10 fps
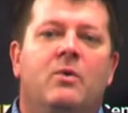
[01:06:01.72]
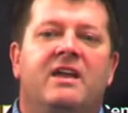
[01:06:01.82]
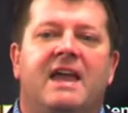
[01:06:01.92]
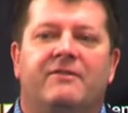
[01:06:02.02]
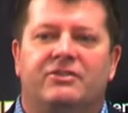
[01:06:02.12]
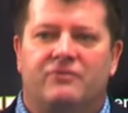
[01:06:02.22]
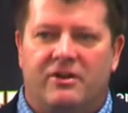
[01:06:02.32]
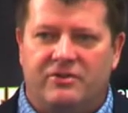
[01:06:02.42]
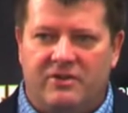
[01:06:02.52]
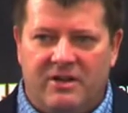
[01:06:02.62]
We gave a
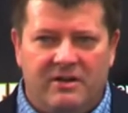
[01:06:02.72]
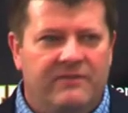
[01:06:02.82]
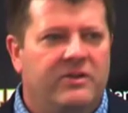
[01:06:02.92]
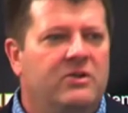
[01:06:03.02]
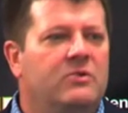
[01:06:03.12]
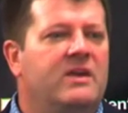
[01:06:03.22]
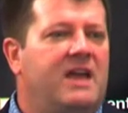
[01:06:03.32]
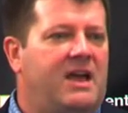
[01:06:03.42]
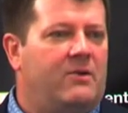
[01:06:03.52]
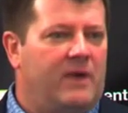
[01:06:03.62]
structured interview. We
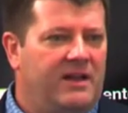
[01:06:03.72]
had